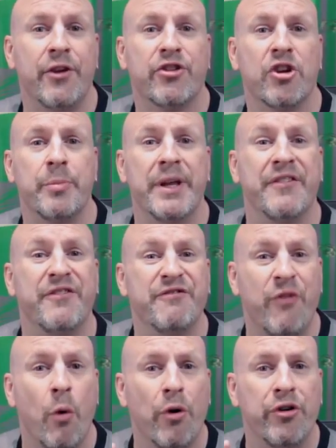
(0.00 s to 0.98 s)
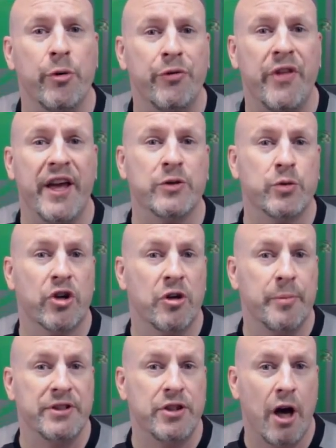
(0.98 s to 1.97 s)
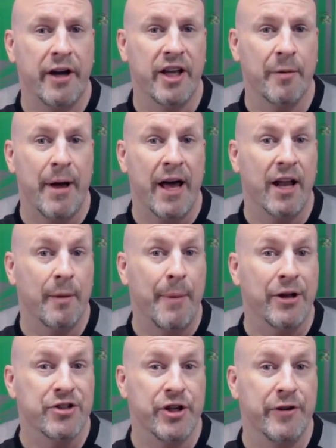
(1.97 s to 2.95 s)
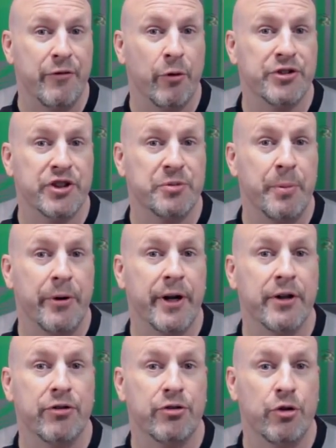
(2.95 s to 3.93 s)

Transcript: There's going to be four new things we're going to be talking about about GeForce Experience